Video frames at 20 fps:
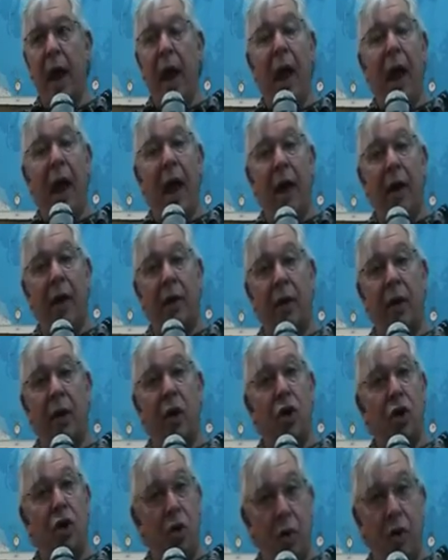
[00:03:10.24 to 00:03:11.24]
And
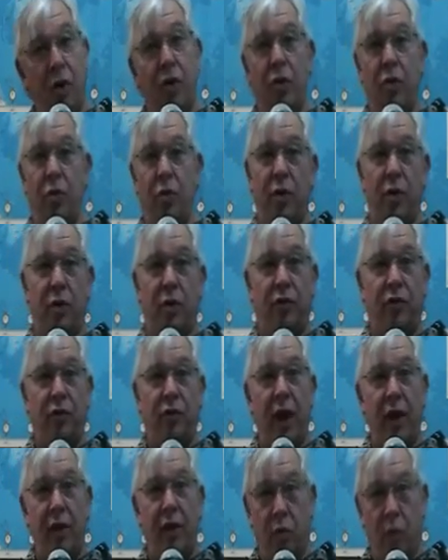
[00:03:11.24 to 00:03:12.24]
you can do this
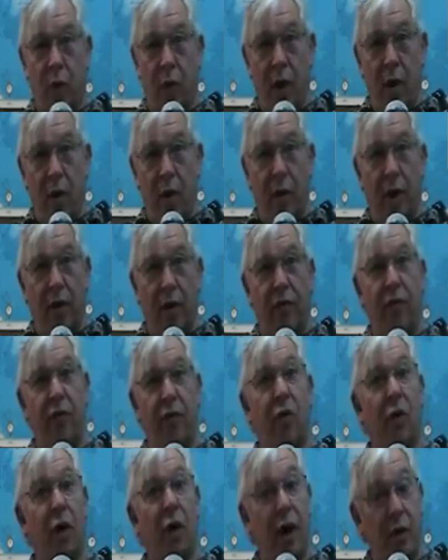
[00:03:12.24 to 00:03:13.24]
as well if
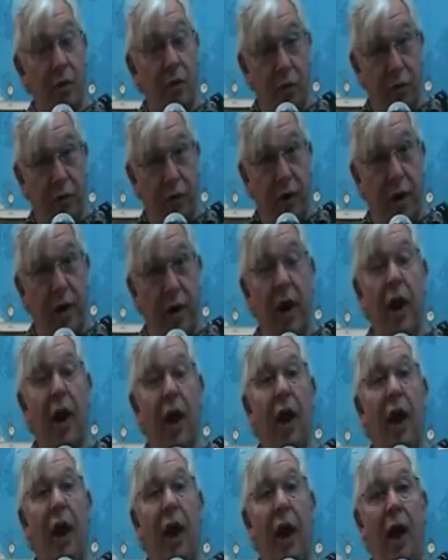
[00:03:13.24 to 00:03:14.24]
you're interested
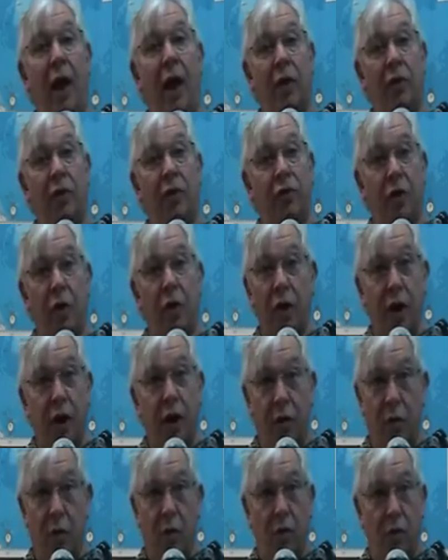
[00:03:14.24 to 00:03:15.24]
in starting
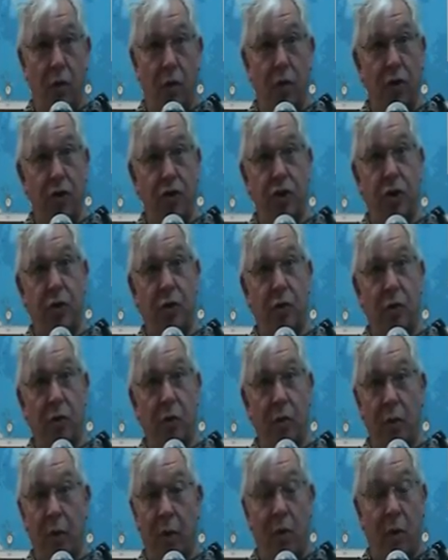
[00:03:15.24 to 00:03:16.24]
your own Christian,
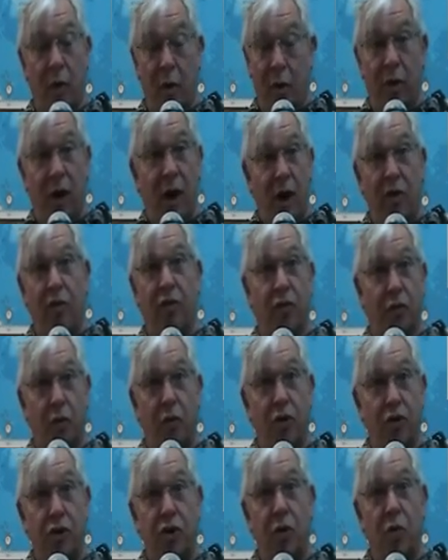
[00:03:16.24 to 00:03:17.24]
well, not just
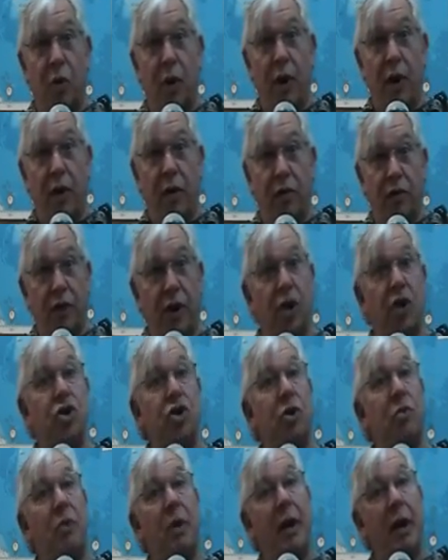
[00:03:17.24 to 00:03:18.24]
Christian radio
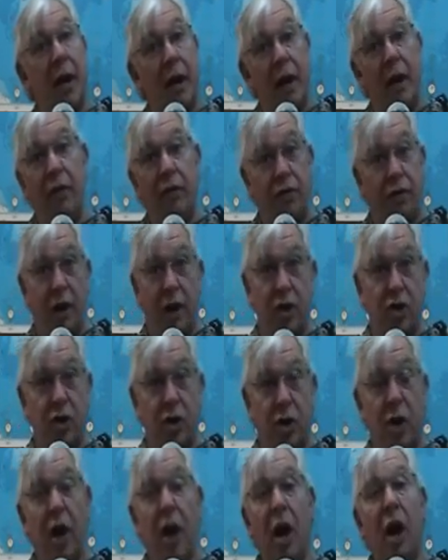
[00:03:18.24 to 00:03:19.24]
station, but any
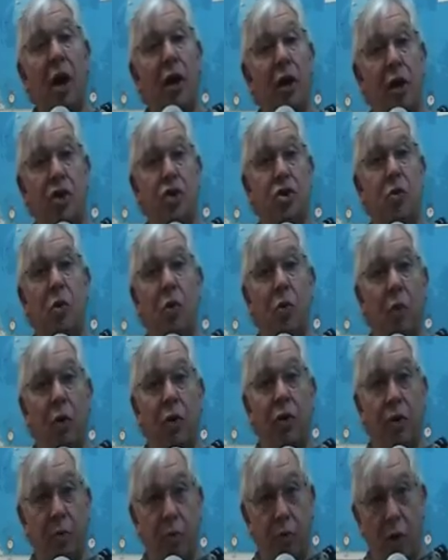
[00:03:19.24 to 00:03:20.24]
station that you would
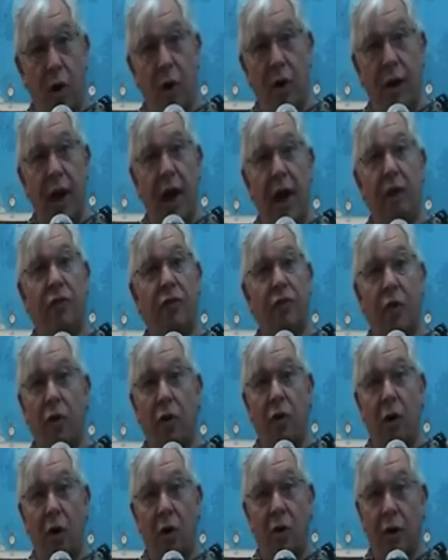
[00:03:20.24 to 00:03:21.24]
want to broadcast
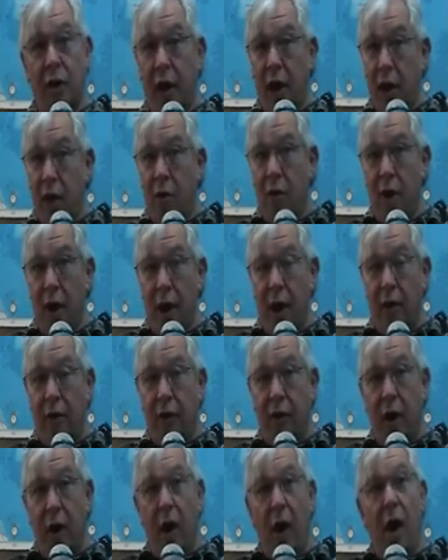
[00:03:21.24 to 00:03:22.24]
on the internet.
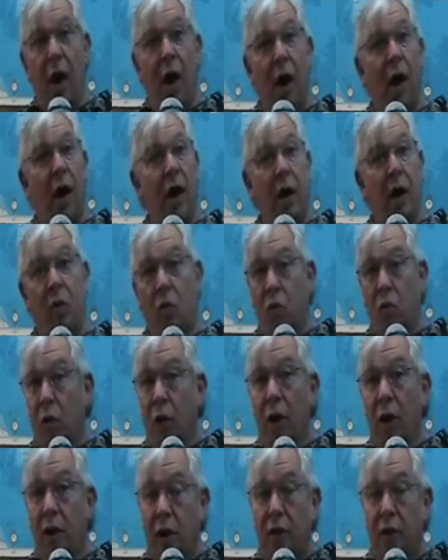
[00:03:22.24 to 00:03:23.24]
It
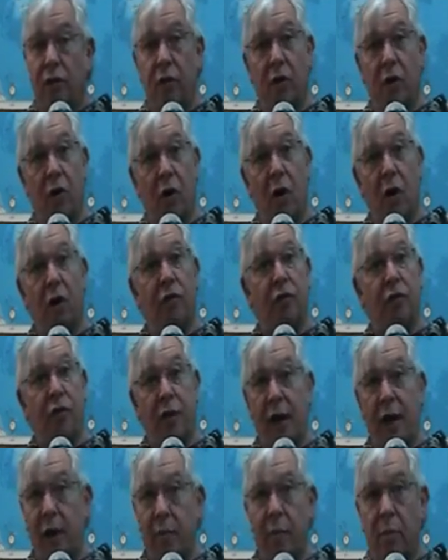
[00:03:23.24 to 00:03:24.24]
really doesn't cost
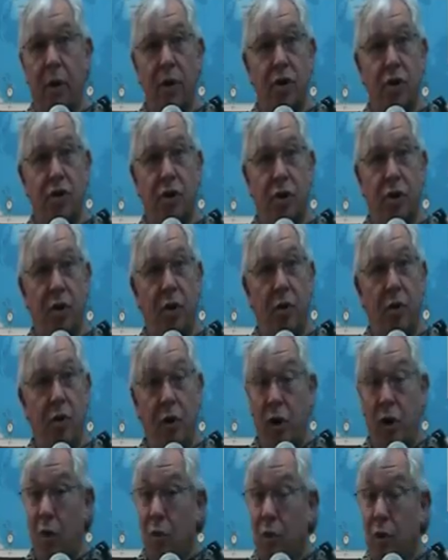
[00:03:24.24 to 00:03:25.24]
that much to do.
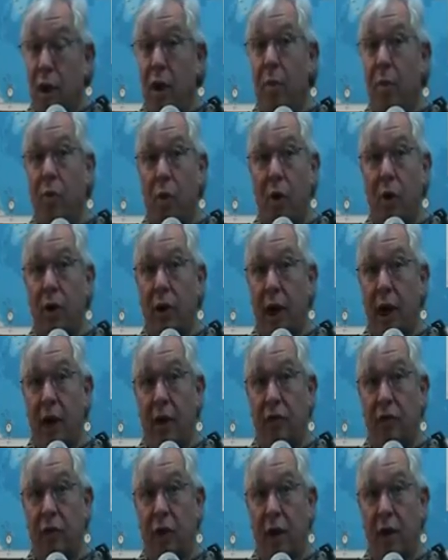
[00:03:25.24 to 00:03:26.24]
You don't need a
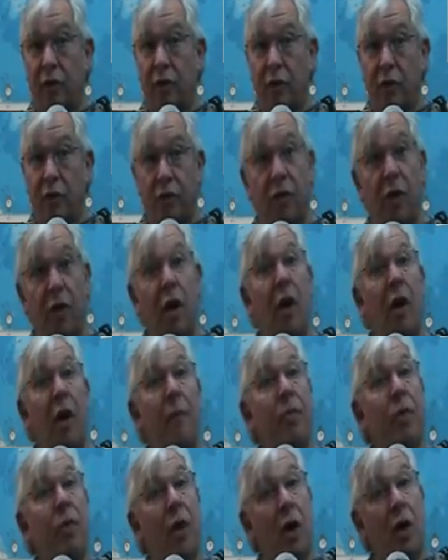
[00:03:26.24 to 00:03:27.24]
broadcast license.
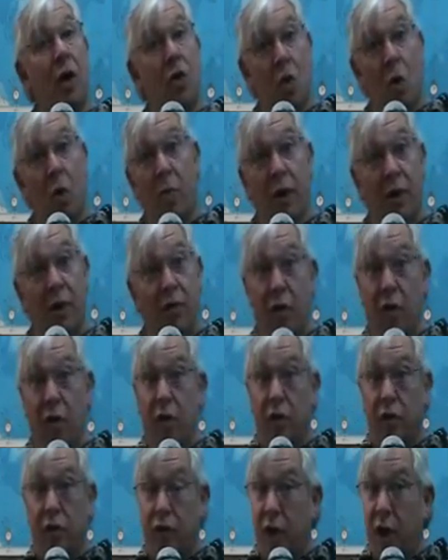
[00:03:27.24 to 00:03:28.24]
Normally, if you're going
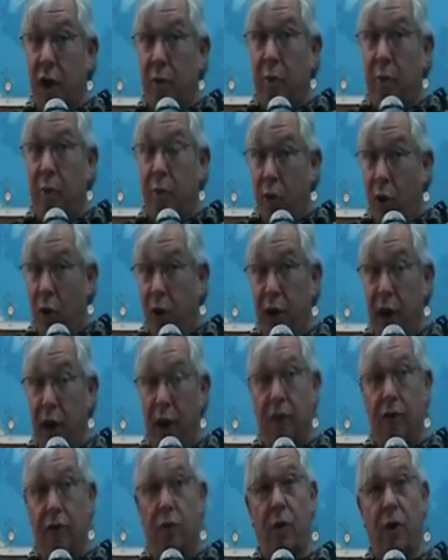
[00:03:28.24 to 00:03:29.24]
to set up a
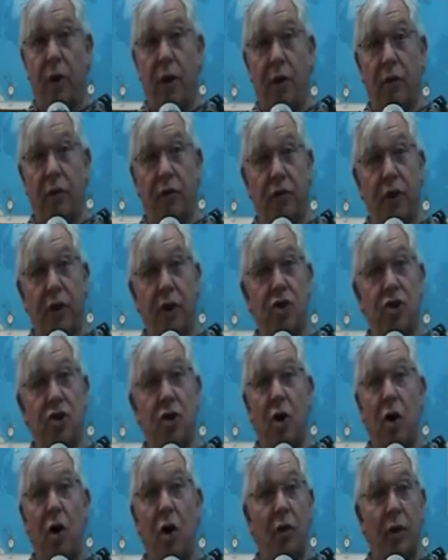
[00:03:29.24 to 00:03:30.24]
broadcast radio
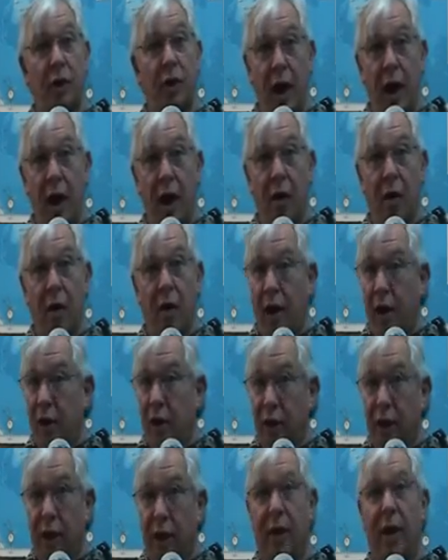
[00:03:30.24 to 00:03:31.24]
station on the air,
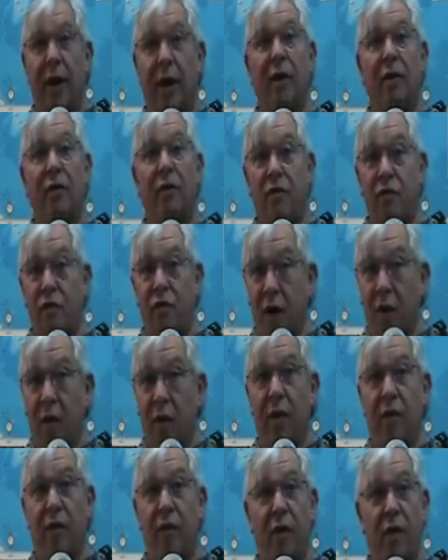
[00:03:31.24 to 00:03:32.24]
it can get
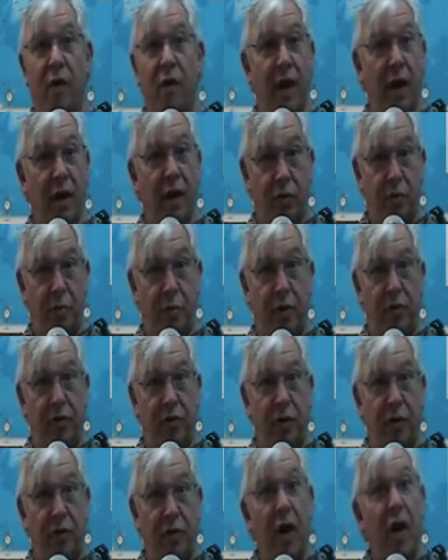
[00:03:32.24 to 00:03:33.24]
very, very expensive.